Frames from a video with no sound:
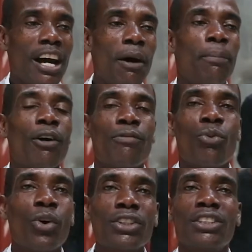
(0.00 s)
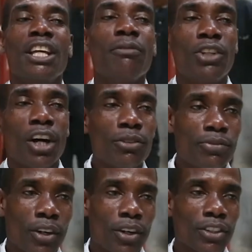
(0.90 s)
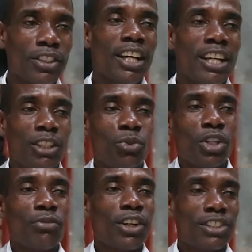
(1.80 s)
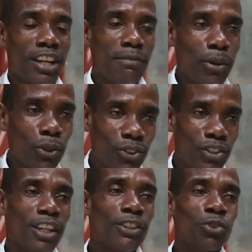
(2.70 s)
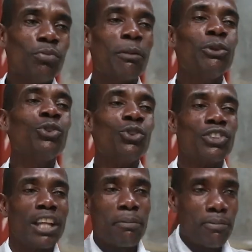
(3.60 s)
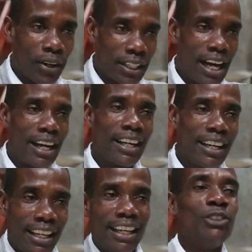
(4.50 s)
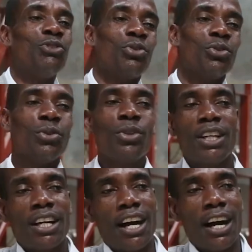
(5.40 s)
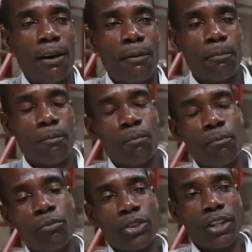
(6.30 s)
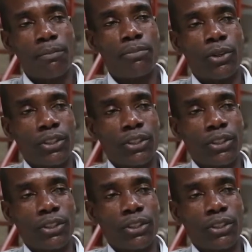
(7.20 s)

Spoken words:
the help of what they've done for us, it will give us a boost to be able to step further into the process